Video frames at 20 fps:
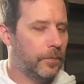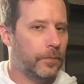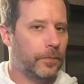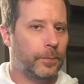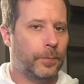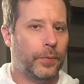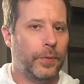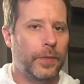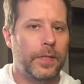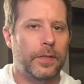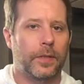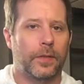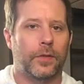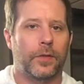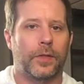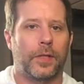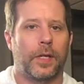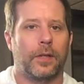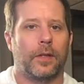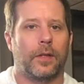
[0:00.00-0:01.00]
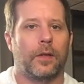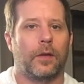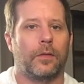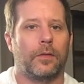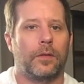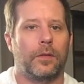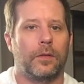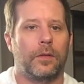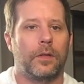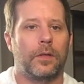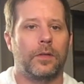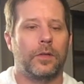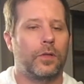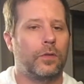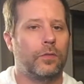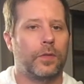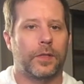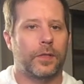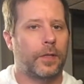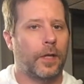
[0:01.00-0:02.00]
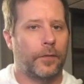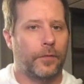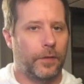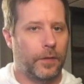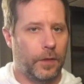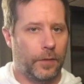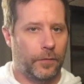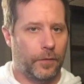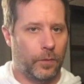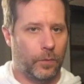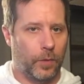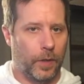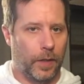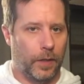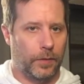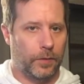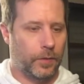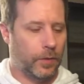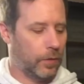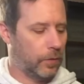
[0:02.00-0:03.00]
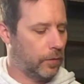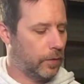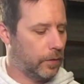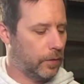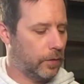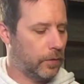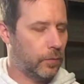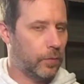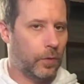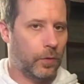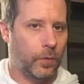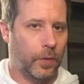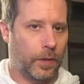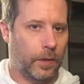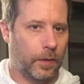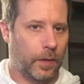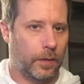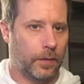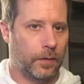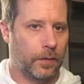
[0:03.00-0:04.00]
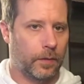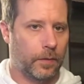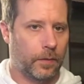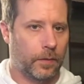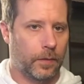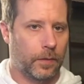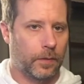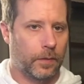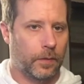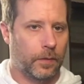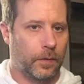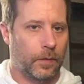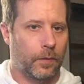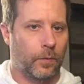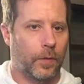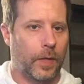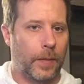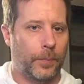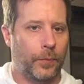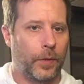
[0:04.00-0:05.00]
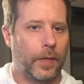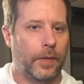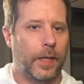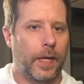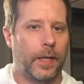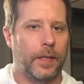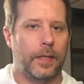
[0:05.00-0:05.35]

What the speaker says: please understand that you can do this stuff in different ways. So just real quickly, when I played that